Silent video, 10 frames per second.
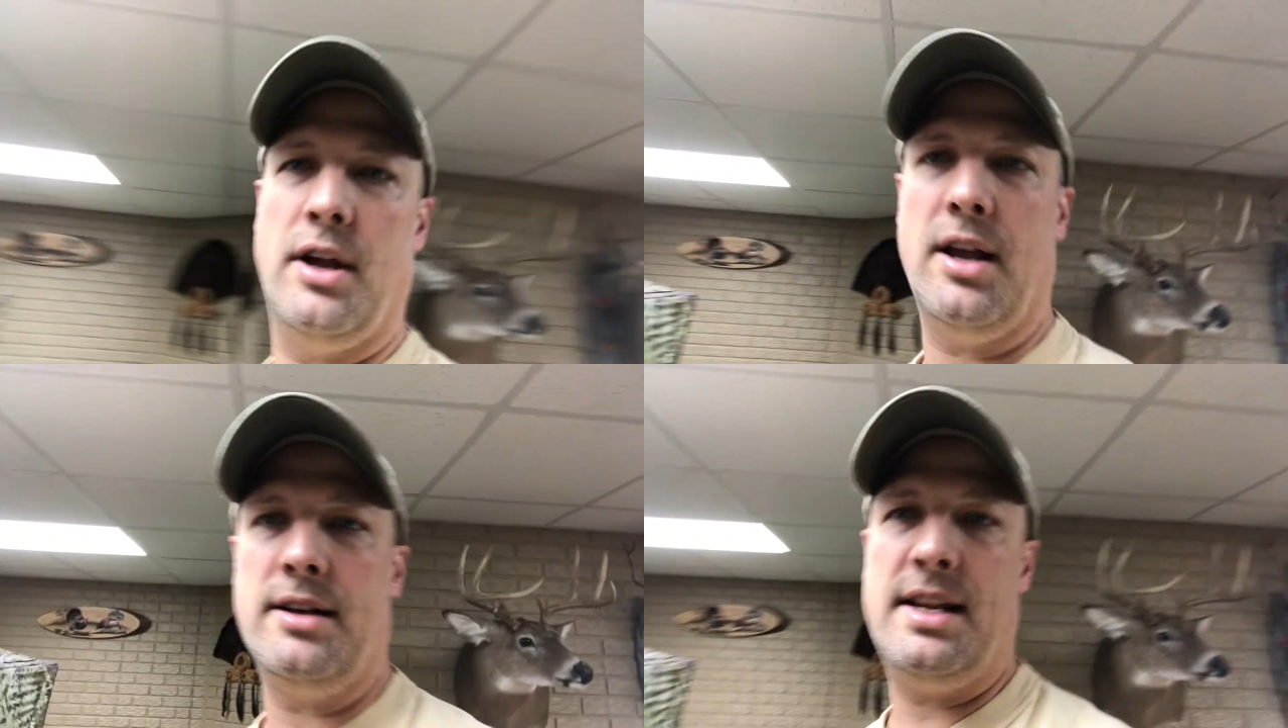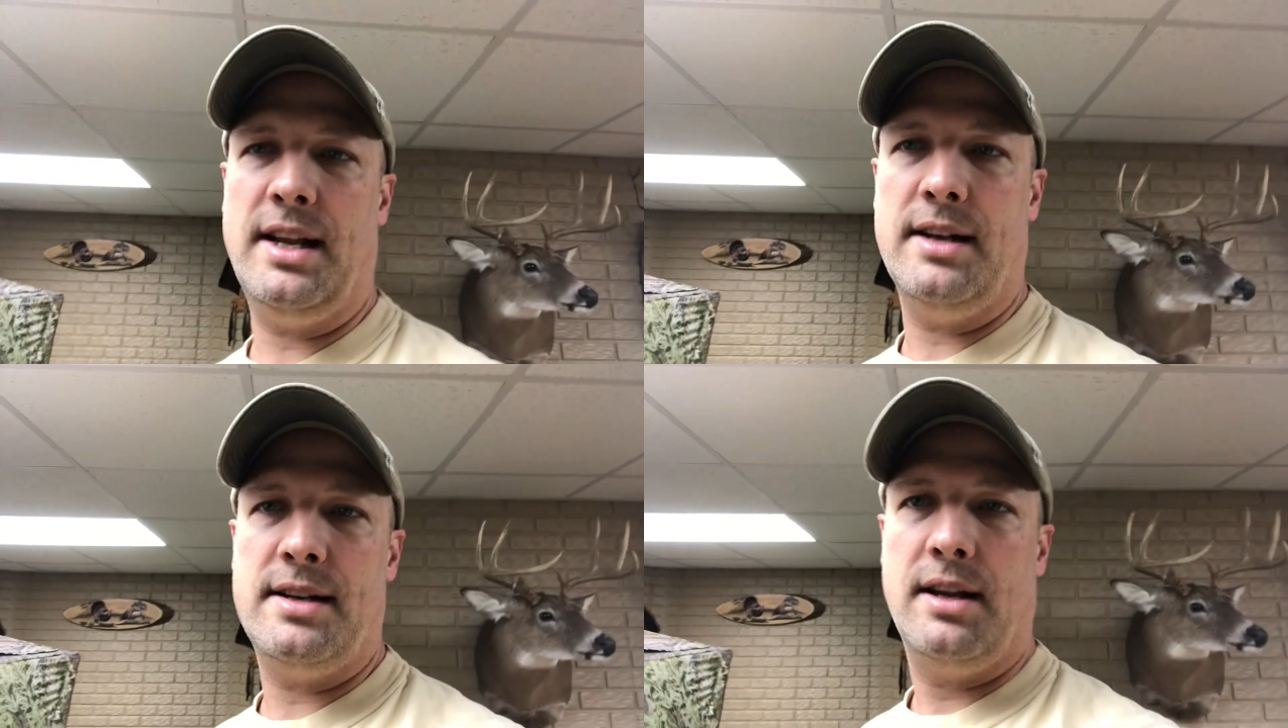
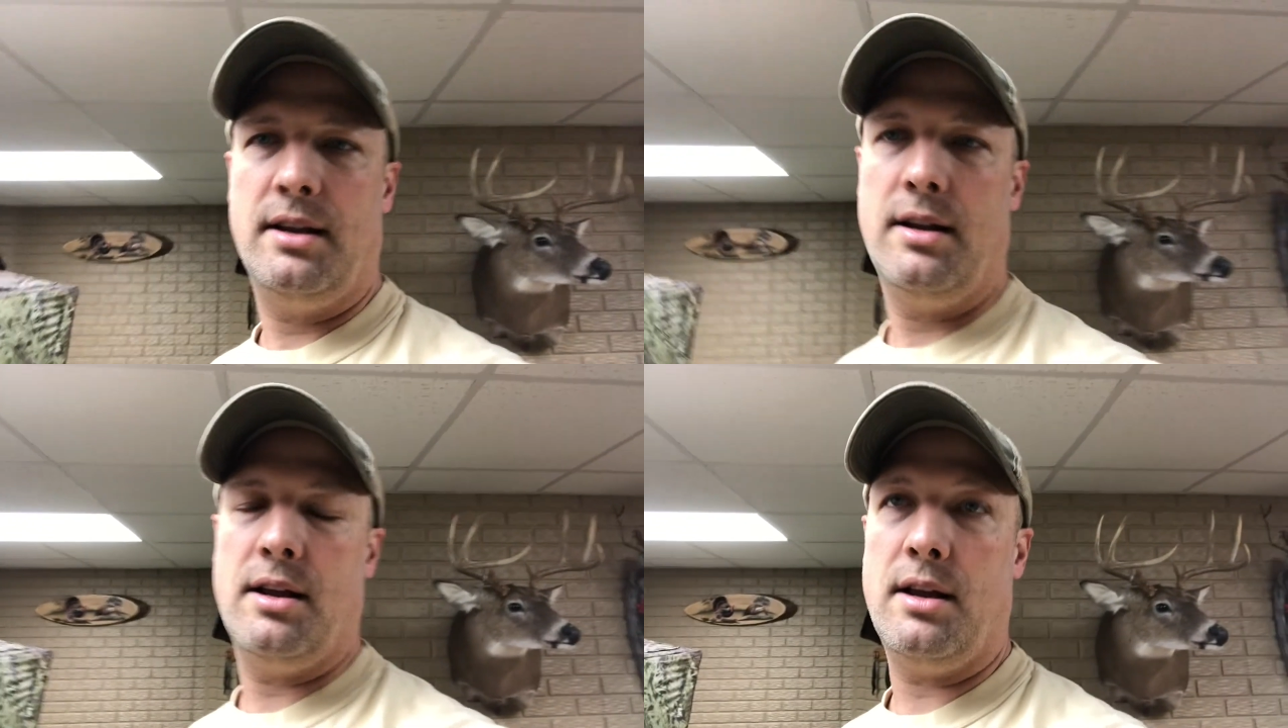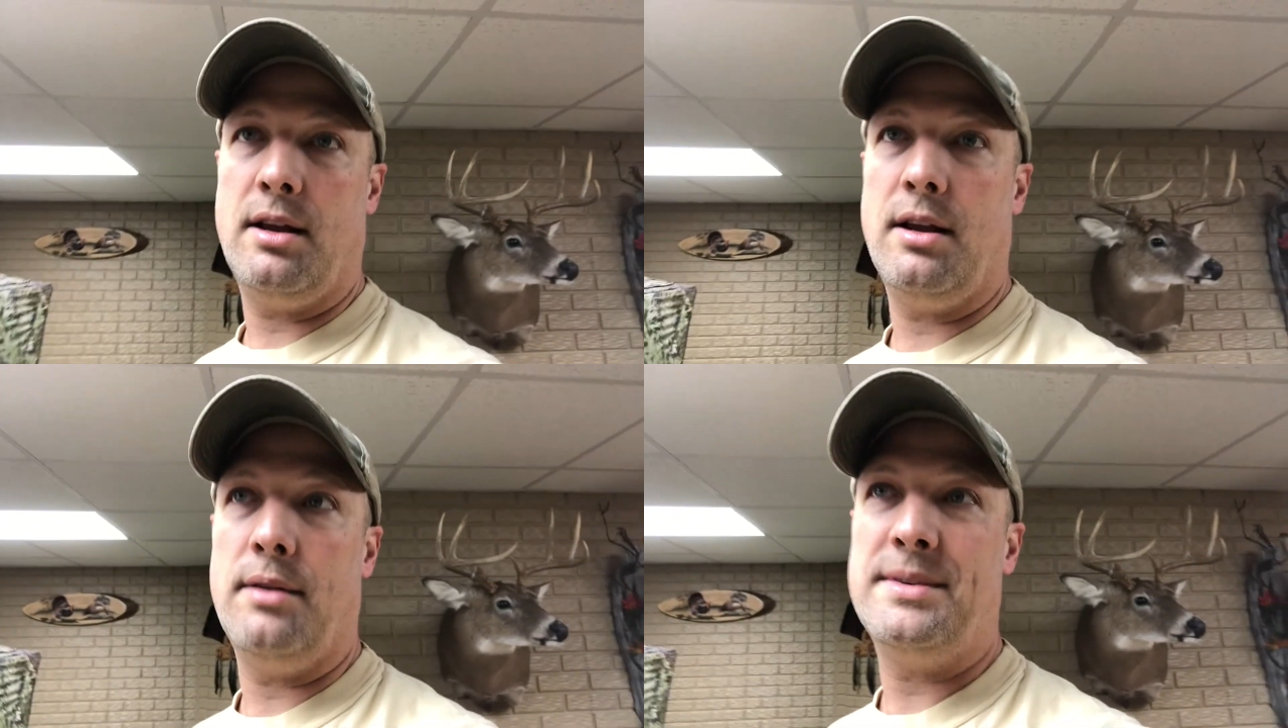tint
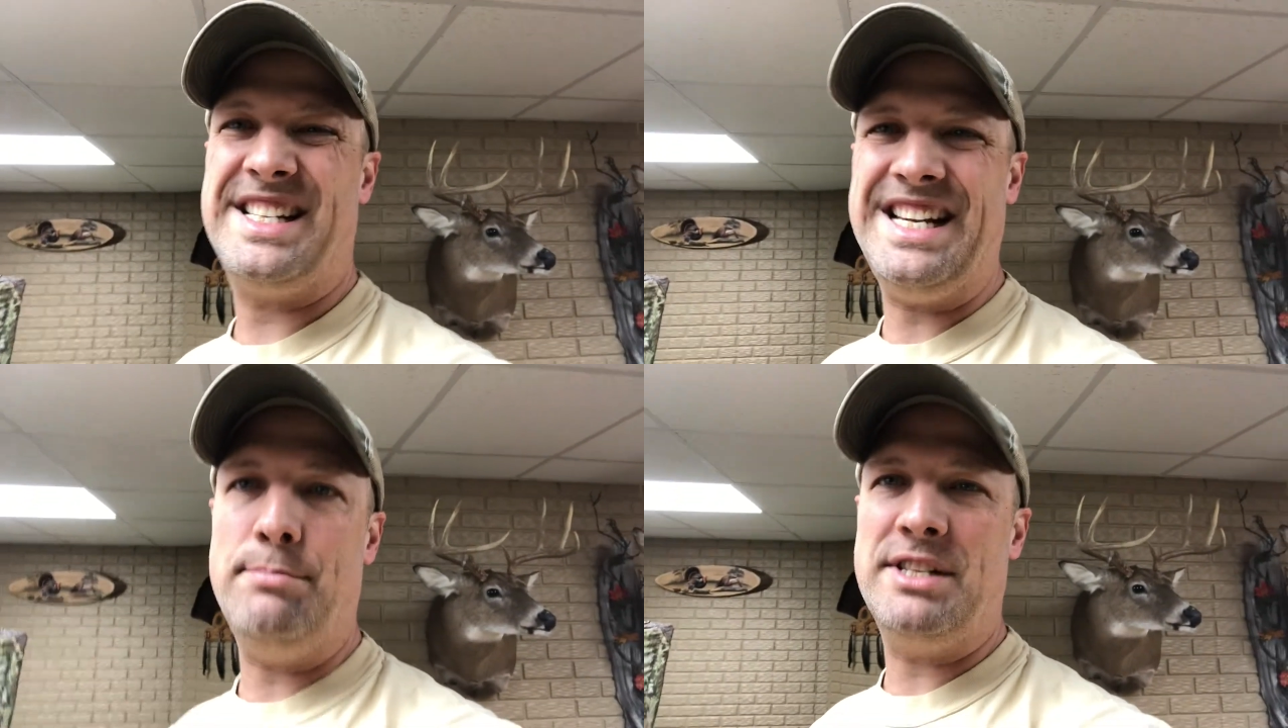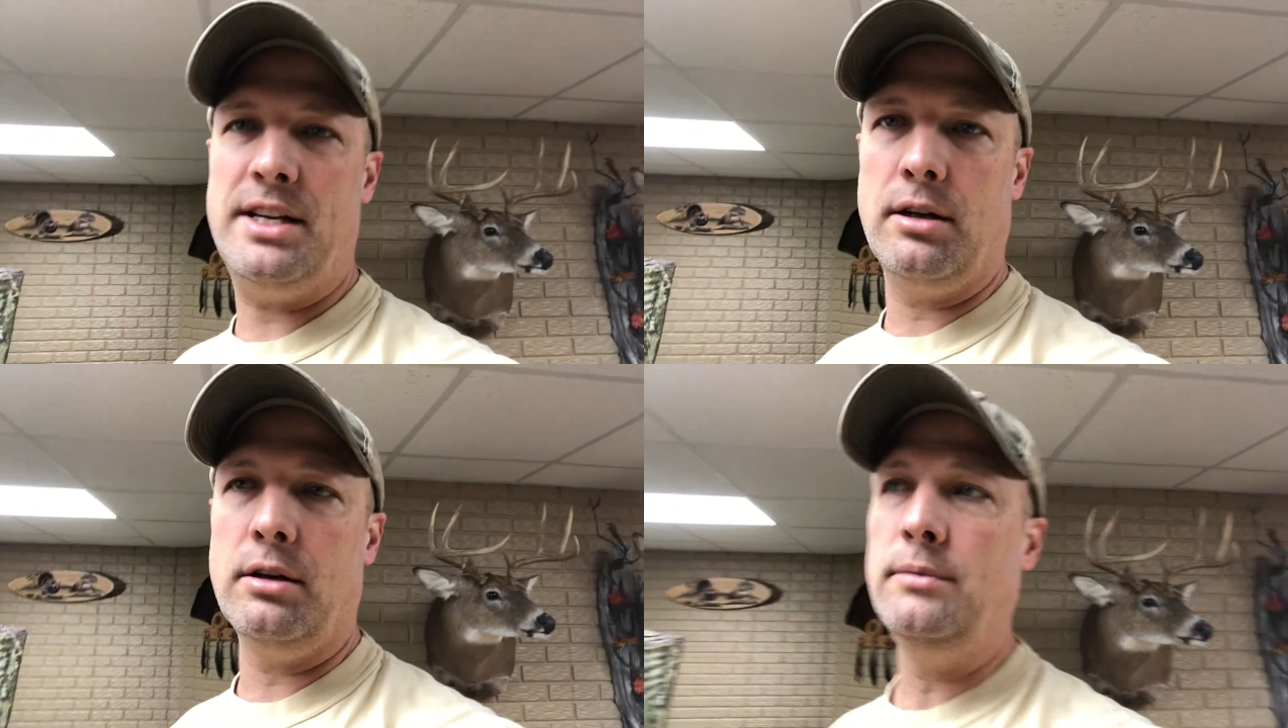seam
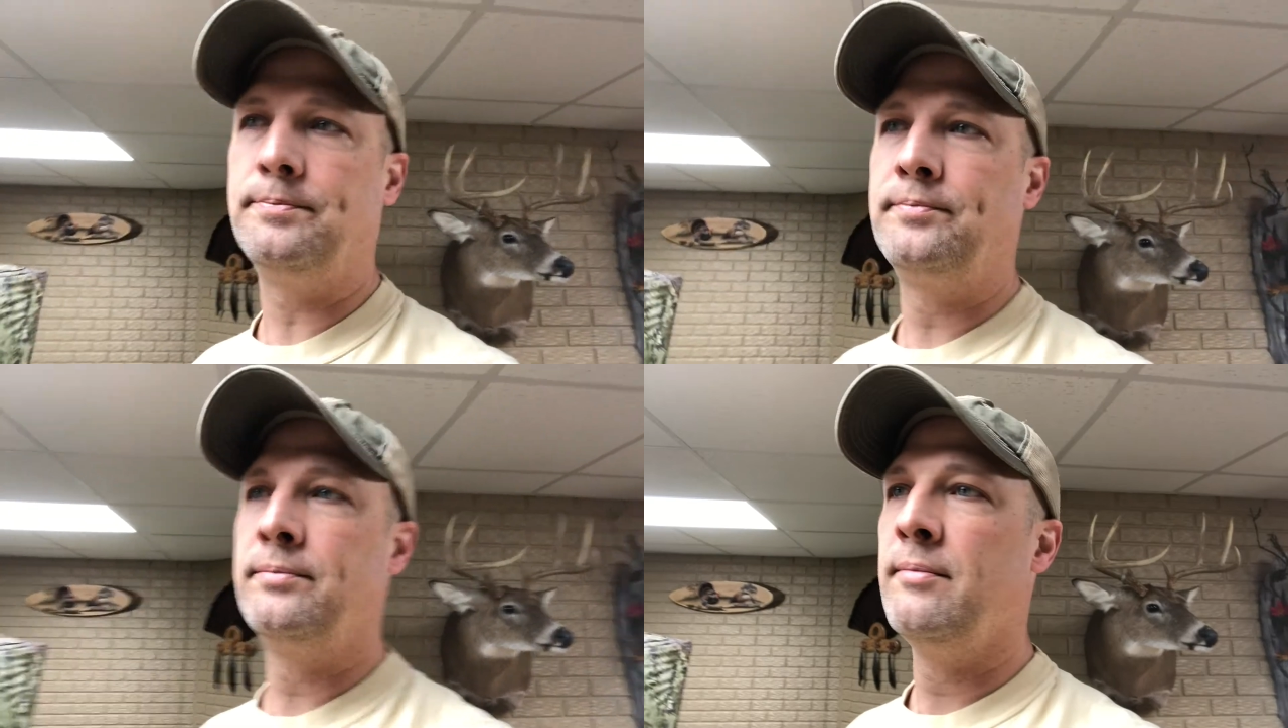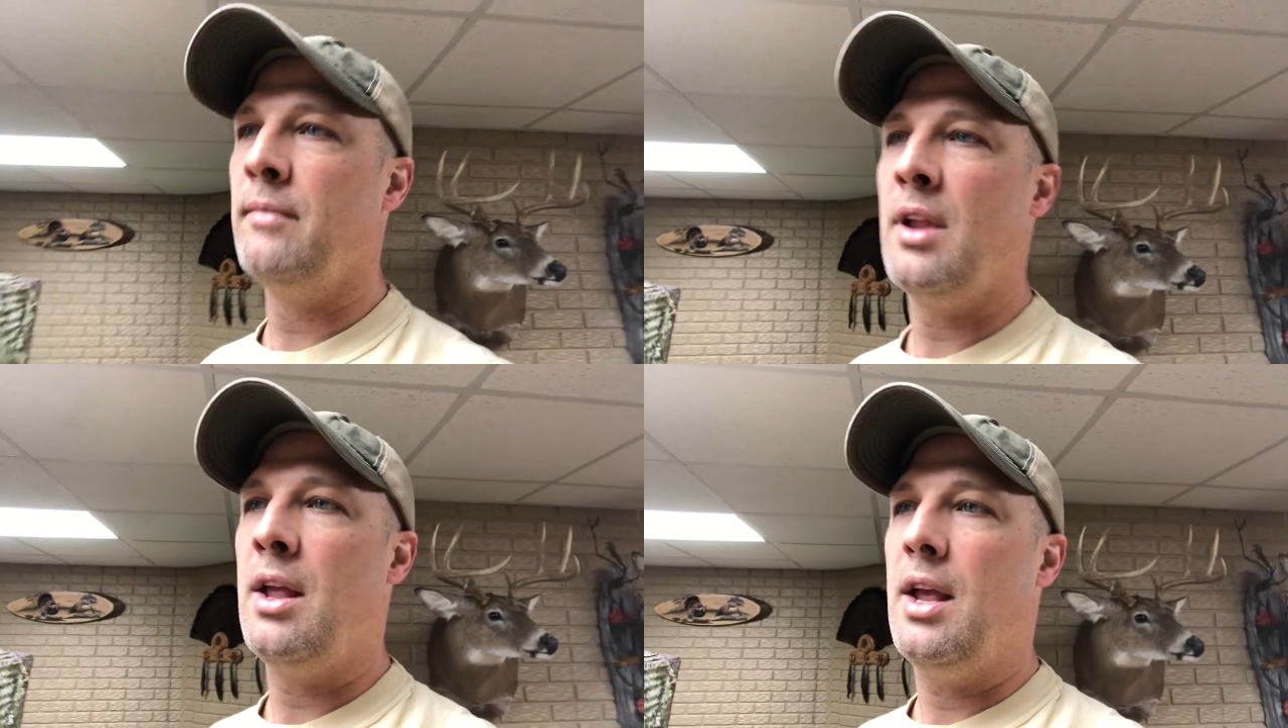sealer
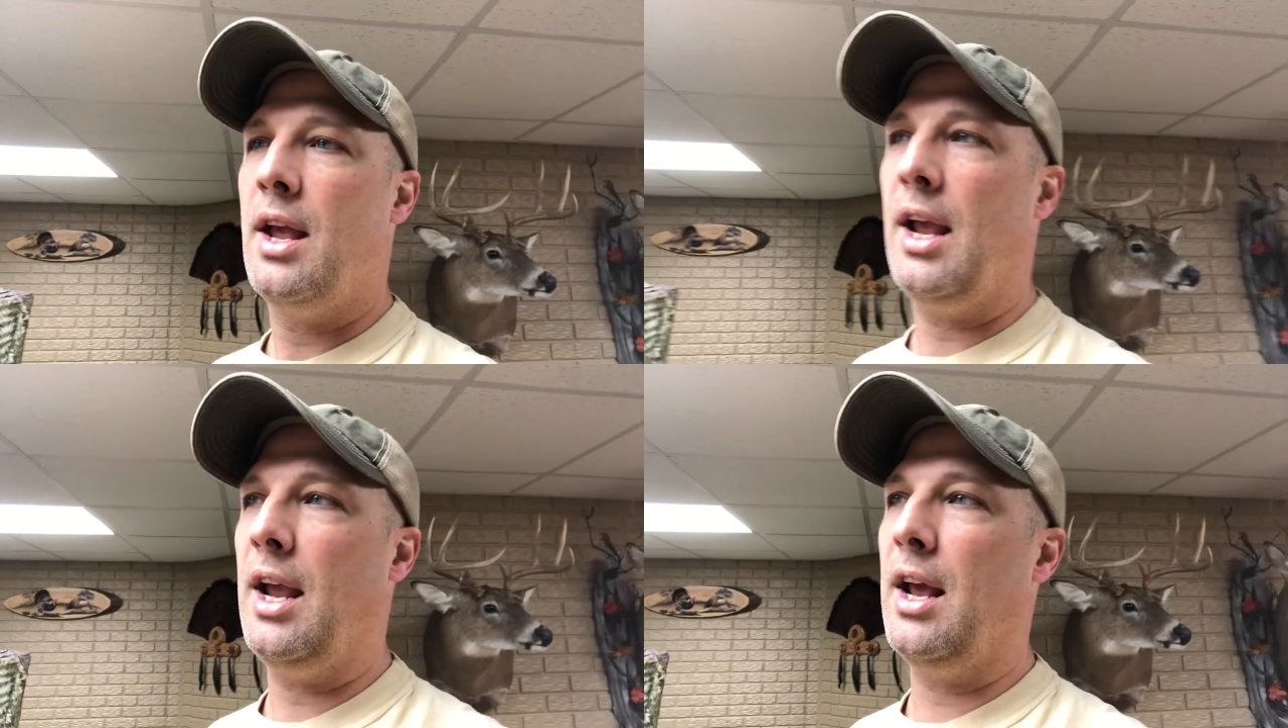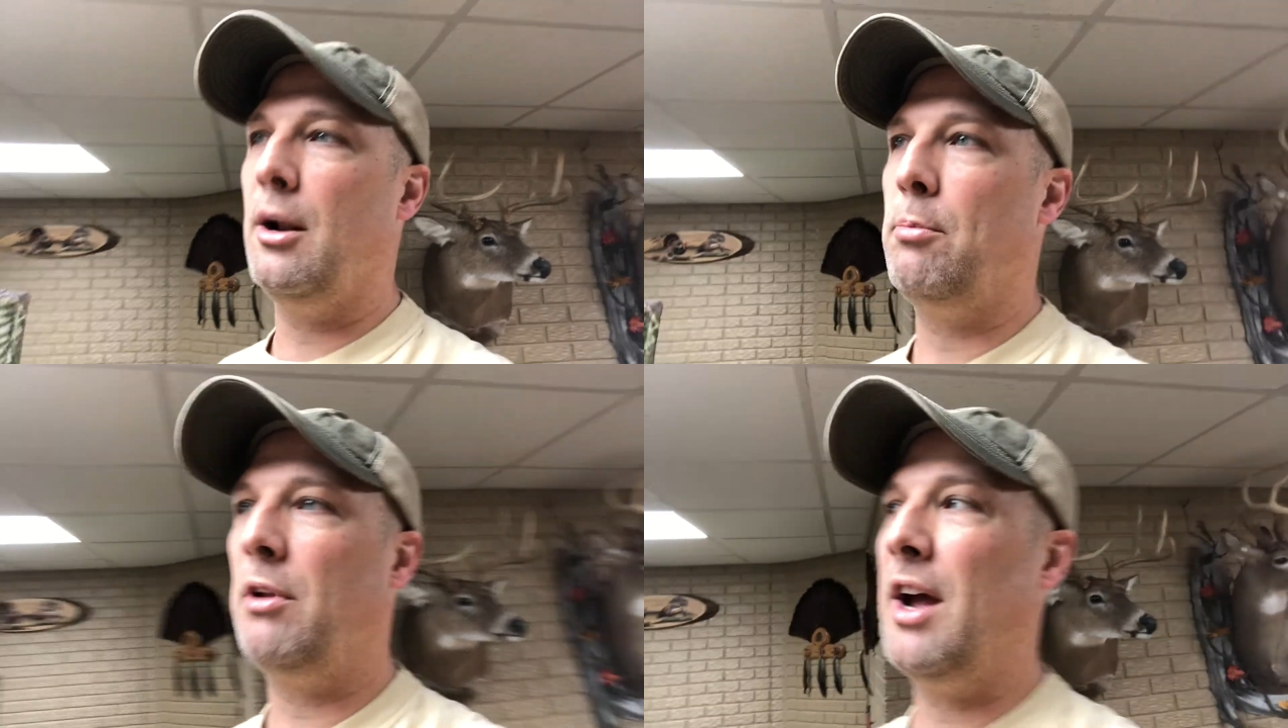and
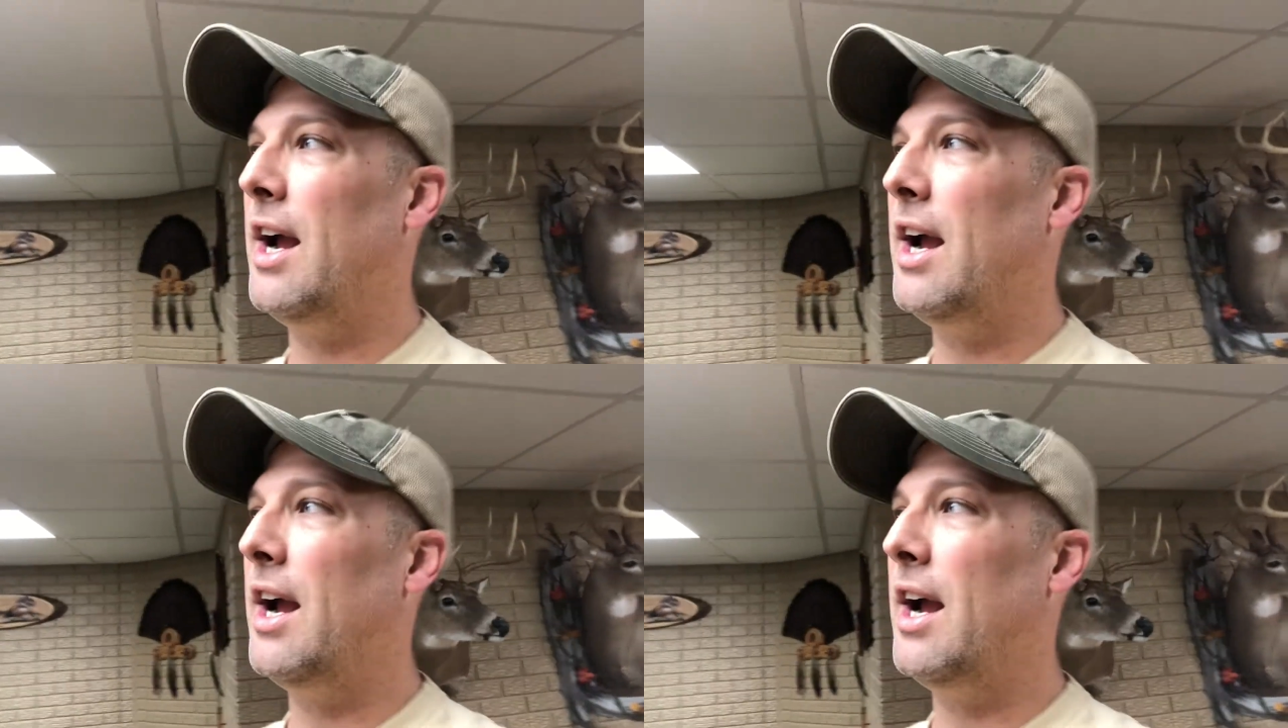applied